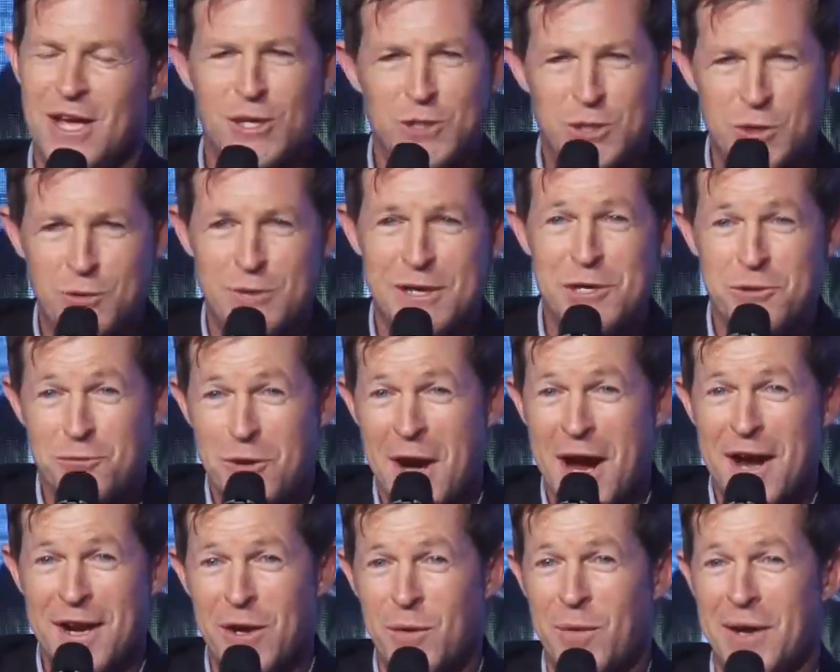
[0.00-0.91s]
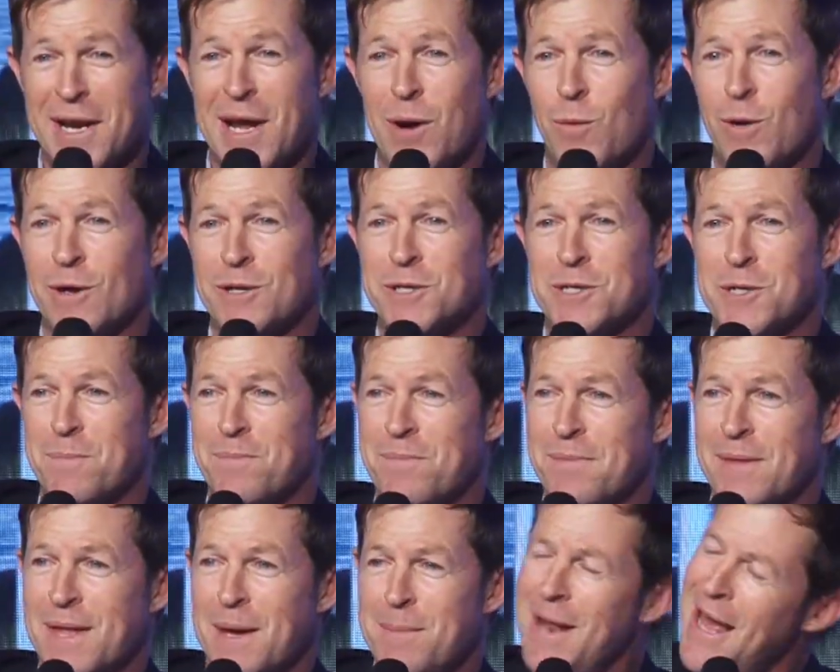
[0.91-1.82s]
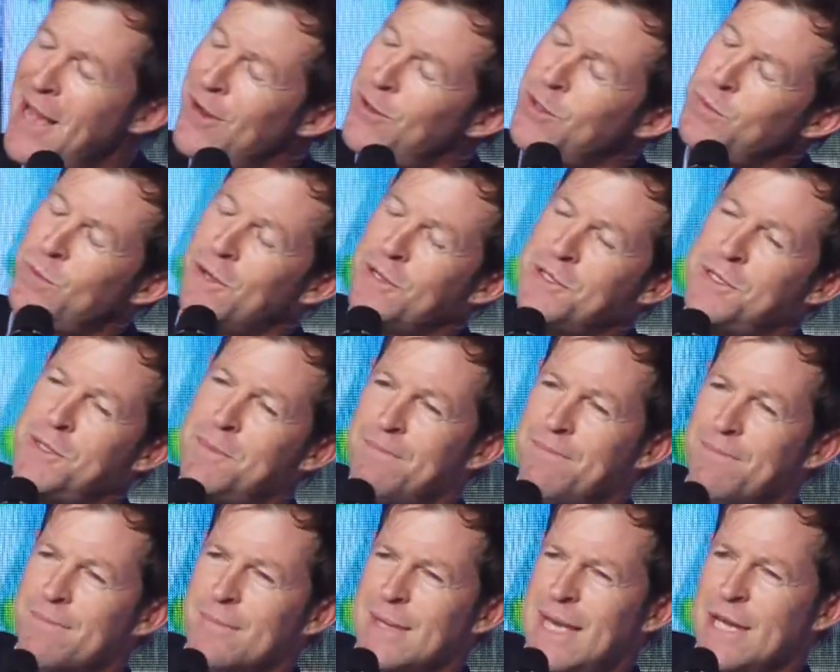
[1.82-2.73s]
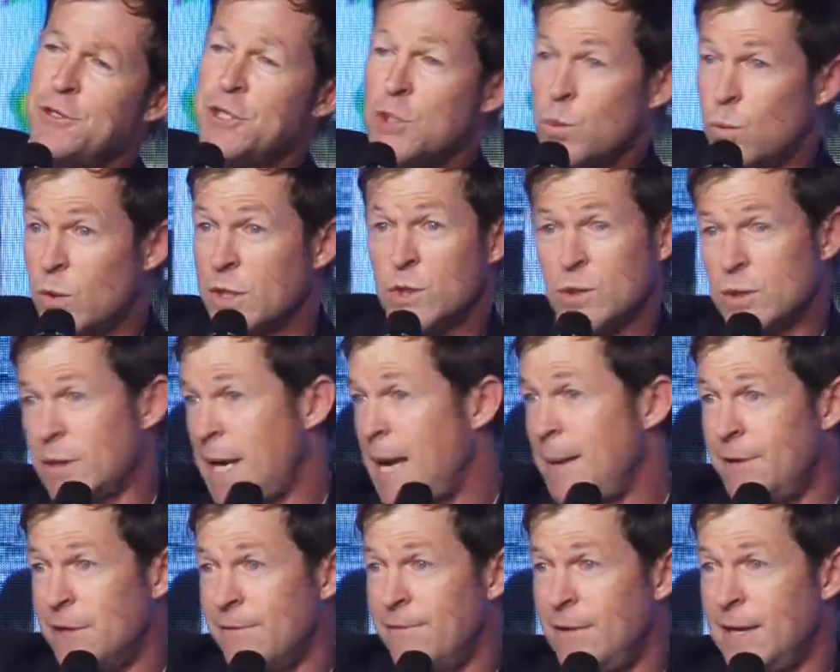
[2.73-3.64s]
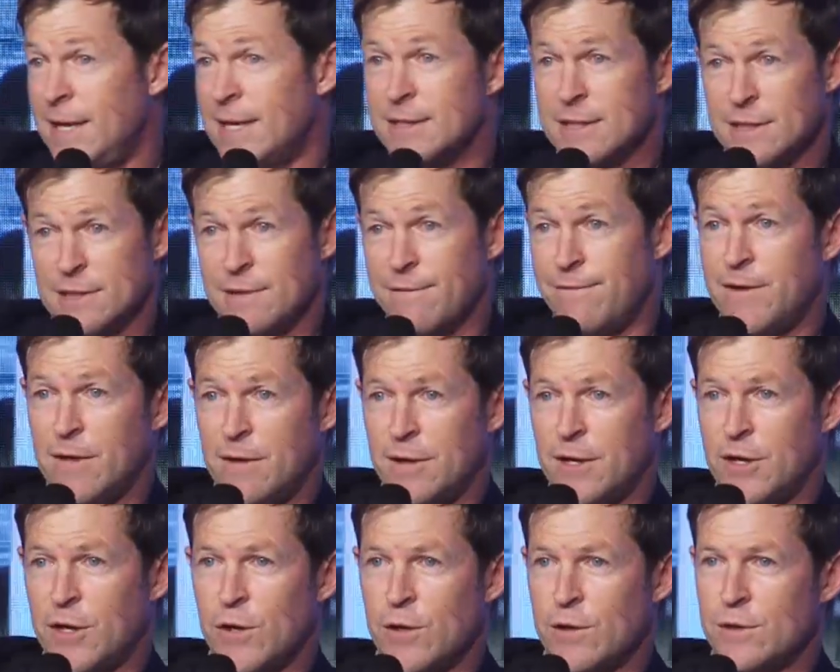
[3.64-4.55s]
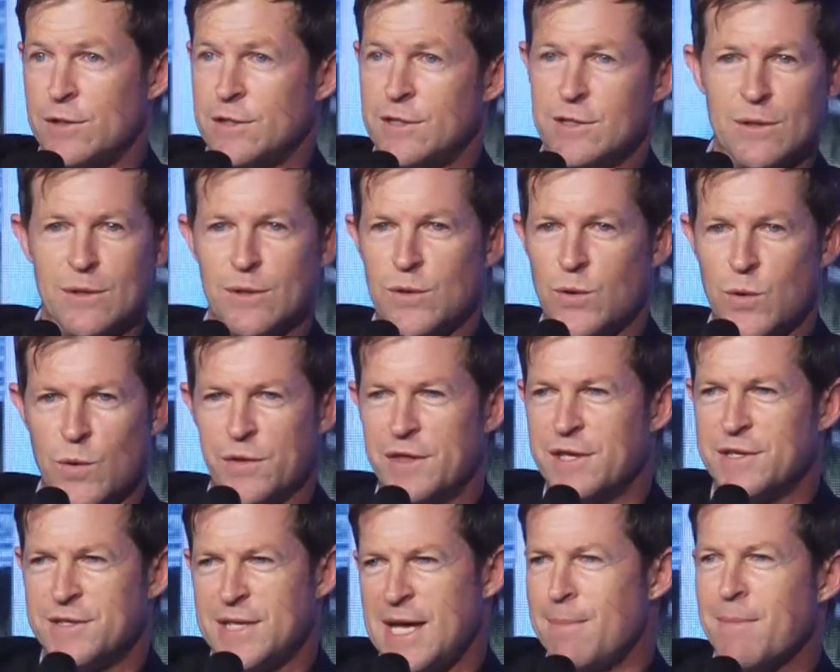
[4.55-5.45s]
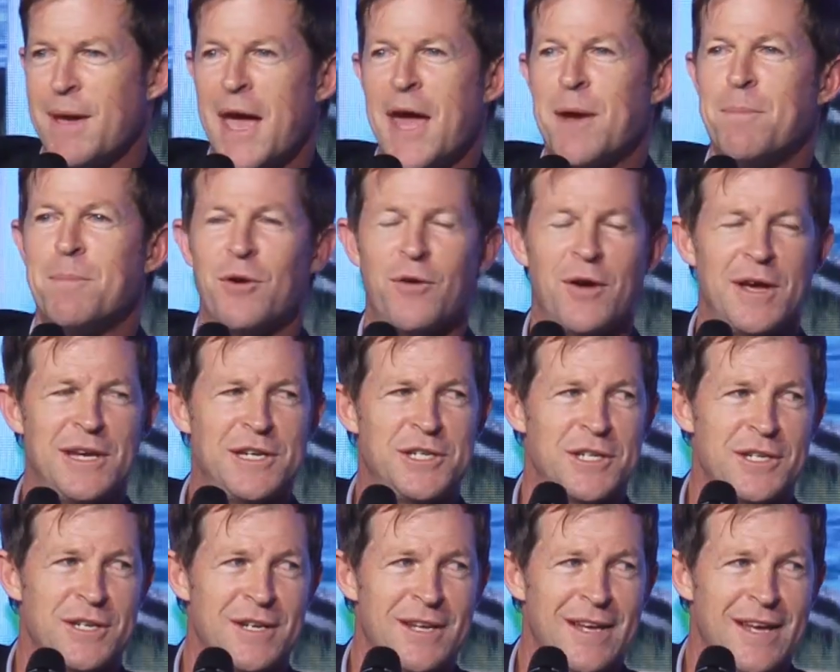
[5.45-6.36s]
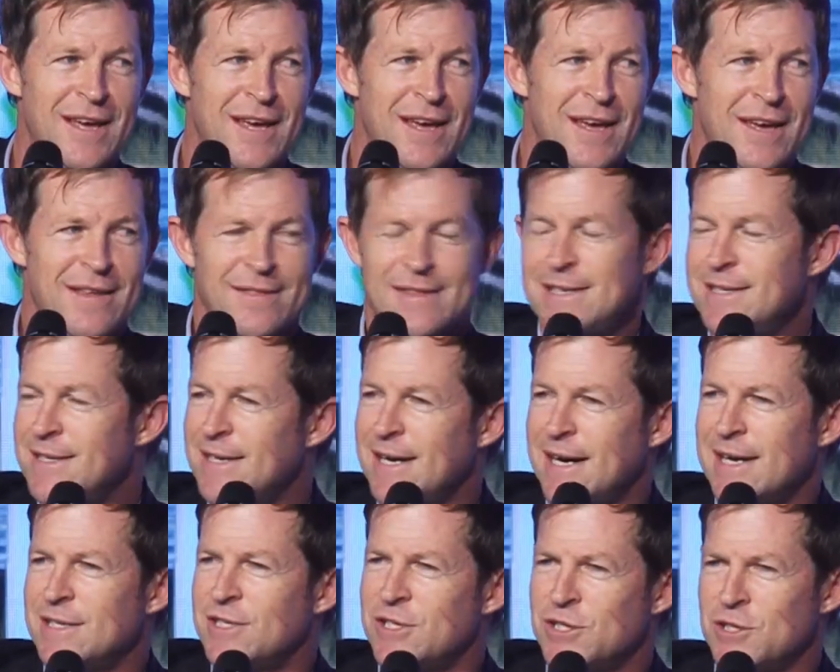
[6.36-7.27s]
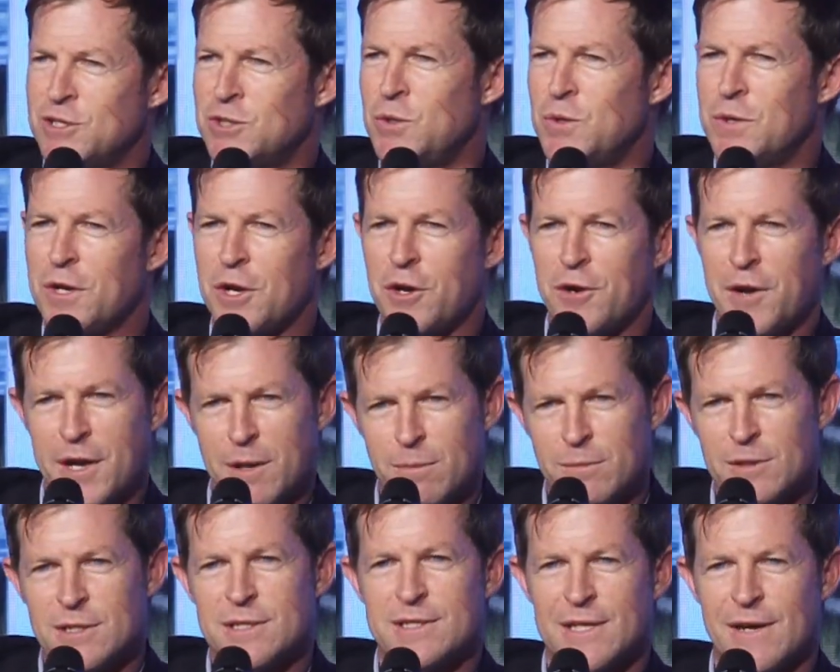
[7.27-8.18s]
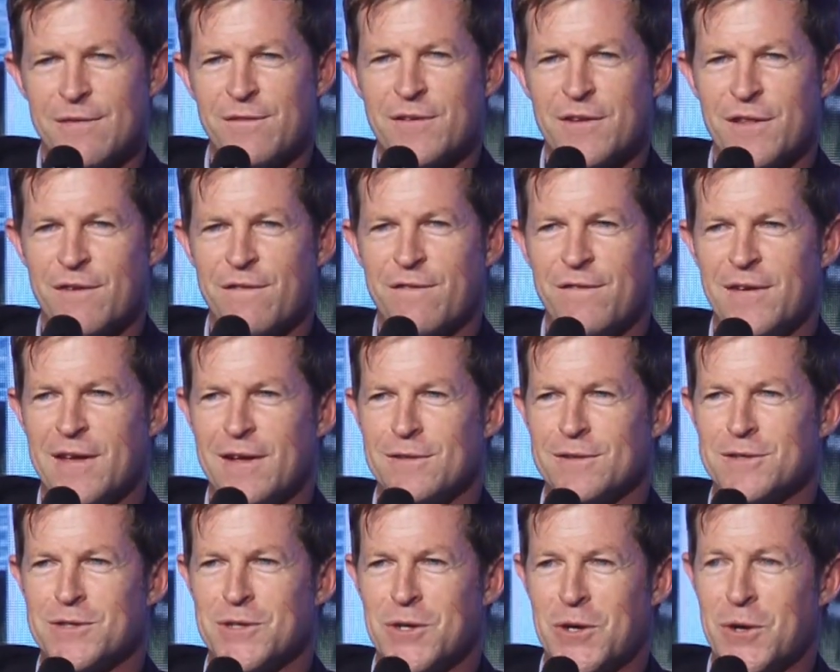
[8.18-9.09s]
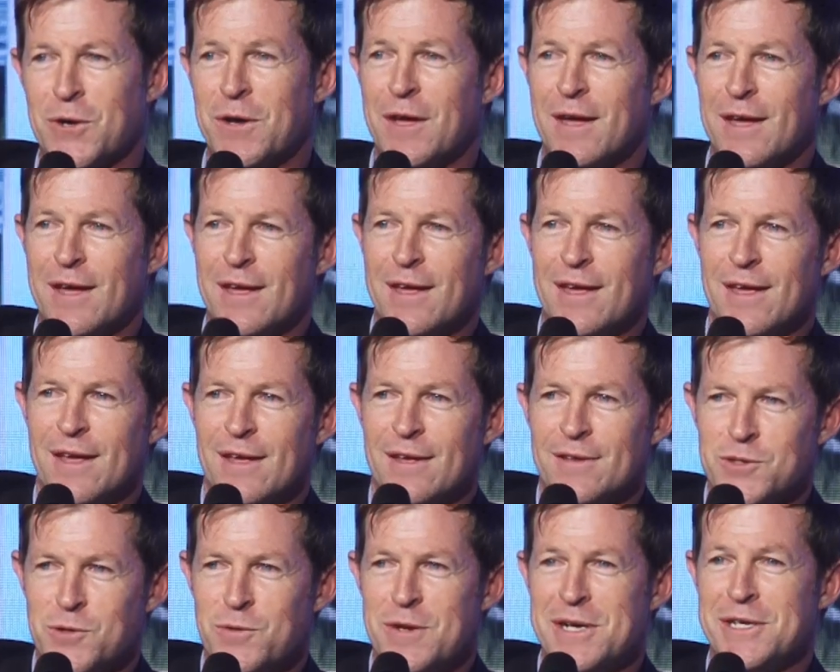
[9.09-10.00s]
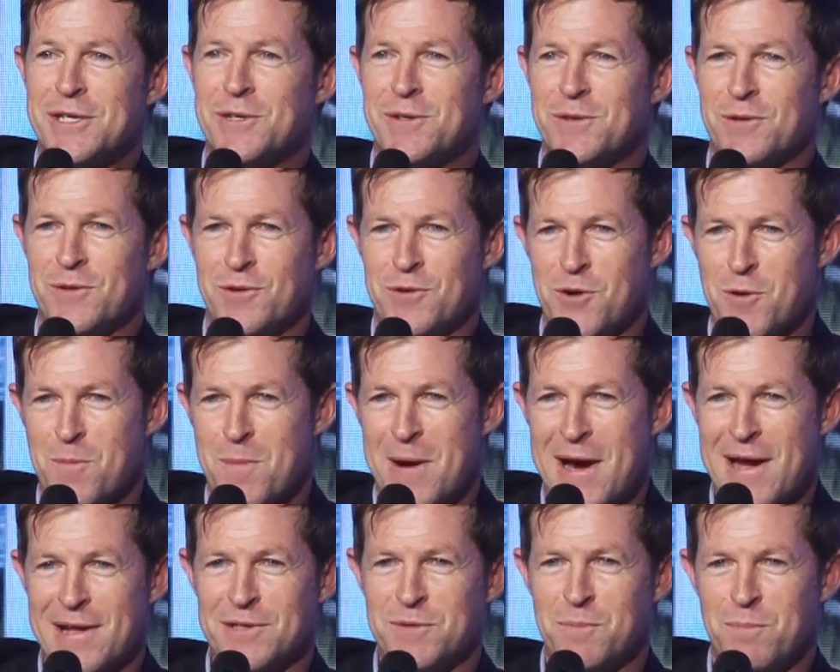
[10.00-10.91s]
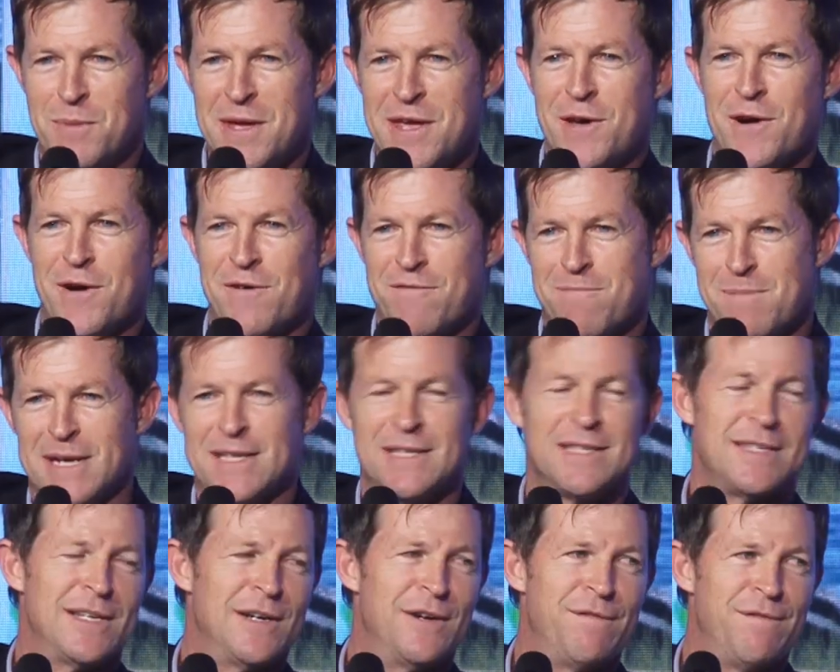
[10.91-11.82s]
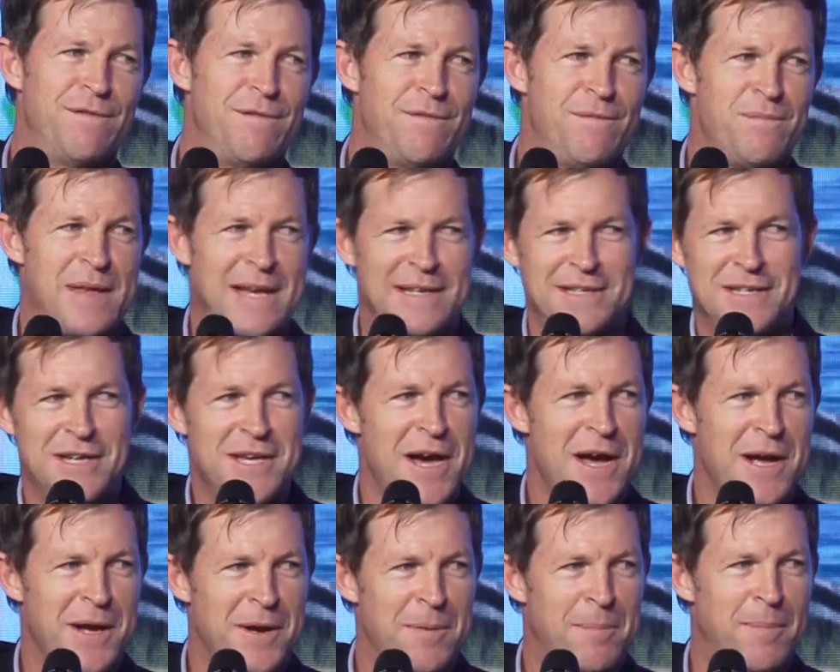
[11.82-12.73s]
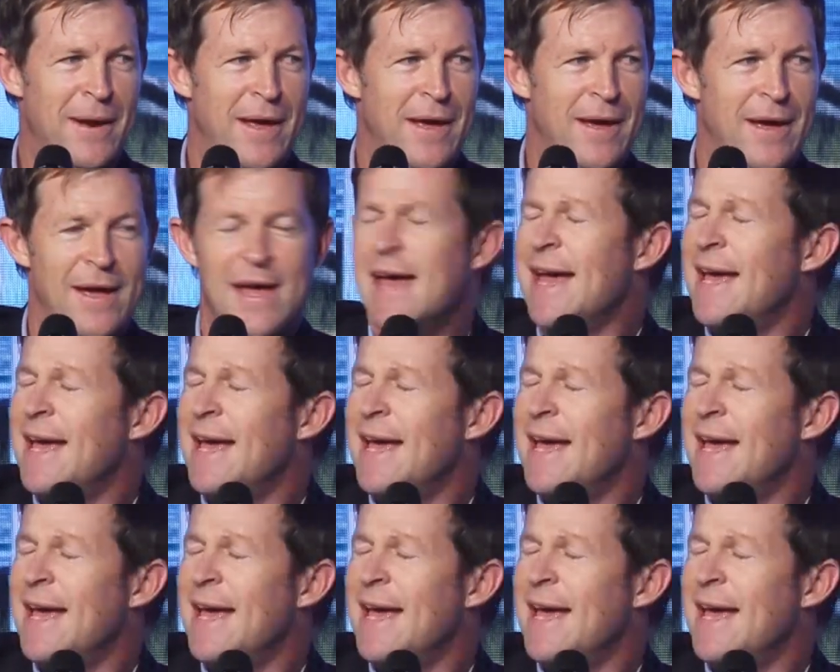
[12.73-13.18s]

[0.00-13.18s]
Suresh Raina, when I watch him, I mean, I could watch him. I used to watch A.B. de Villiers as a fielding coach with the same admiration. These guys just do incredible stuff in the field. So Suresh reminds me of myself as a younger player.